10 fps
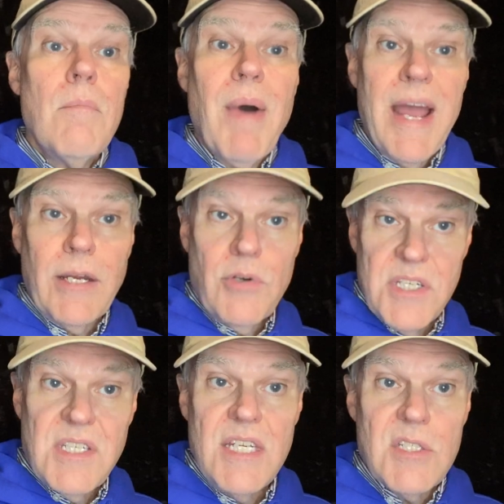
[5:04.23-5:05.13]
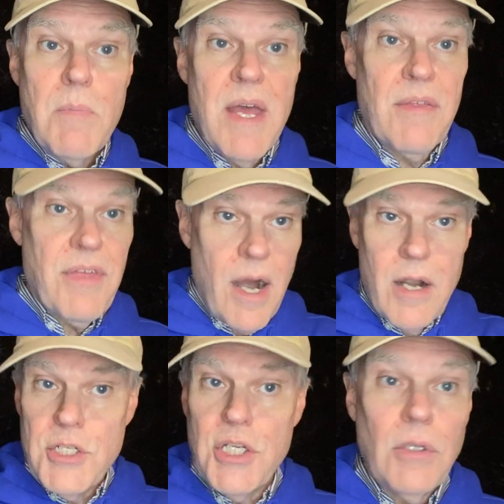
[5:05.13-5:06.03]
by Christy Smith,
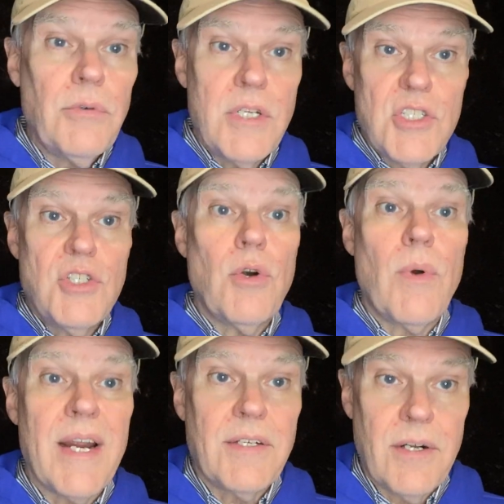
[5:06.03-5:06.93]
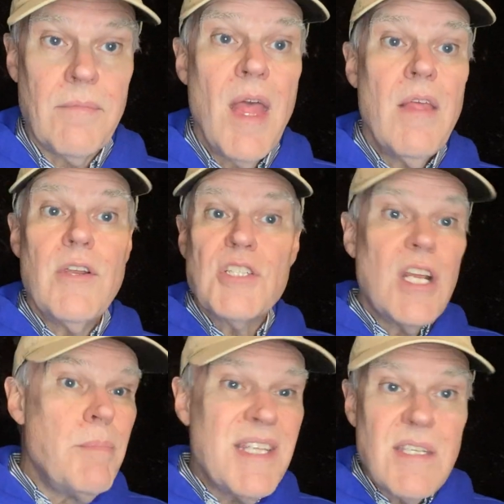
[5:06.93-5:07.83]
our children's director. There's
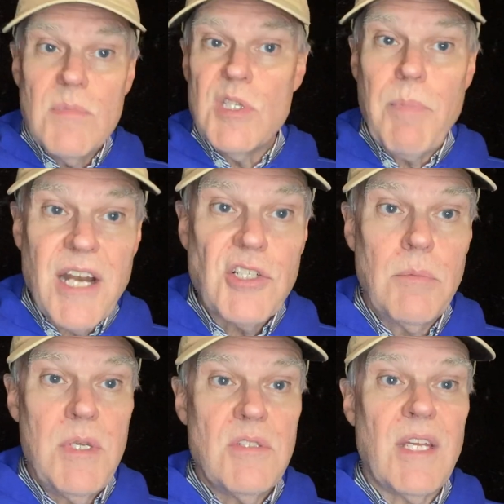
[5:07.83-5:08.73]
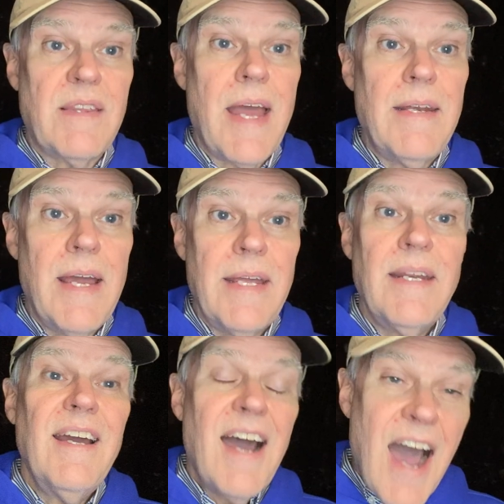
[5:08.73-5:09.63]
going to be some special music that night.
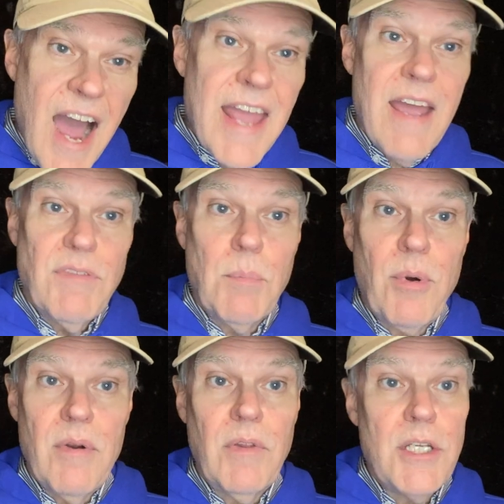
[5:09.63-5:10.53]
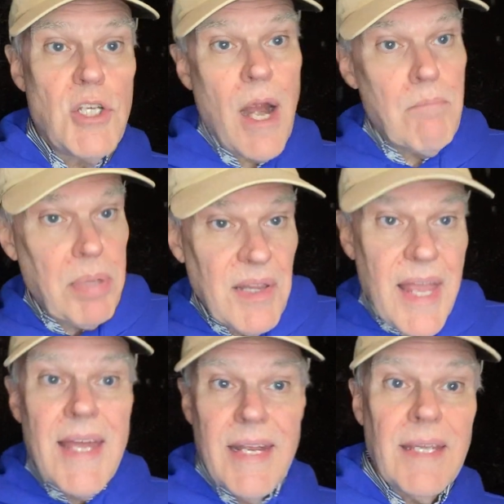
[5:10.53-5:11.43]
I have the privilege, I'm
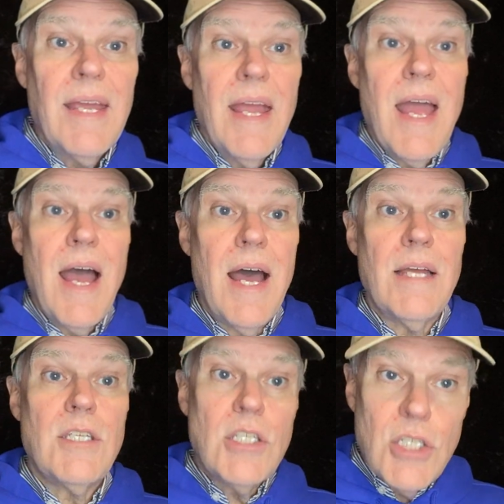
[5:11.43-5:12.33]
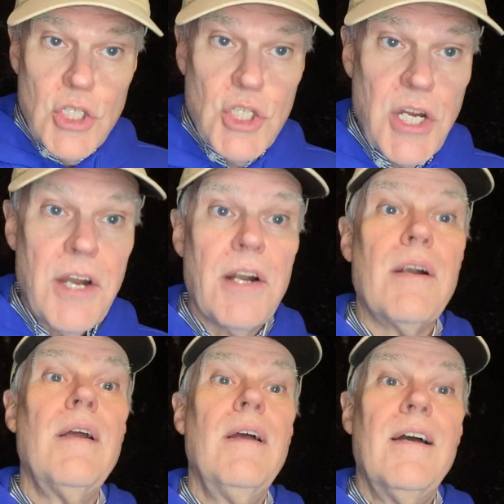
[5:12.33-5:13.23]
planning uh, to share